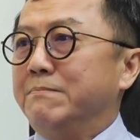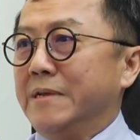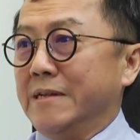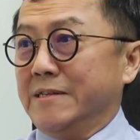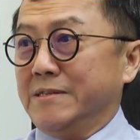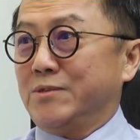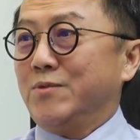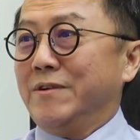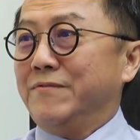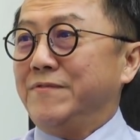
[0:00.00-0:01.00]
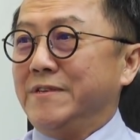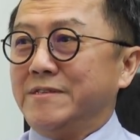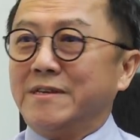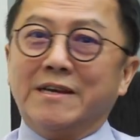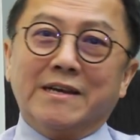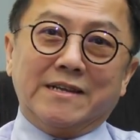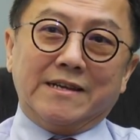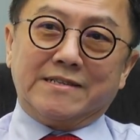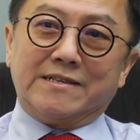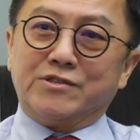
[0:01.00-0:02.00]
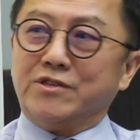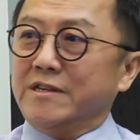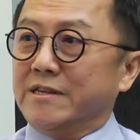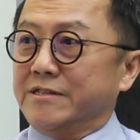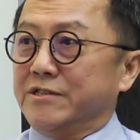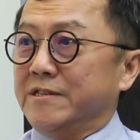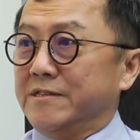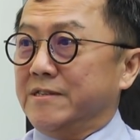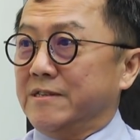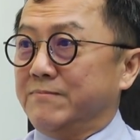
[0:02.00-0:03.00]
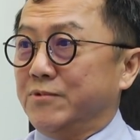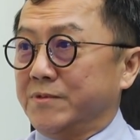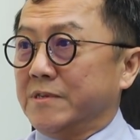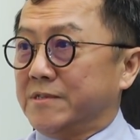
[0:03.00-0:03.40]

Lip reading: million square feet. That's actually larger than Singapore's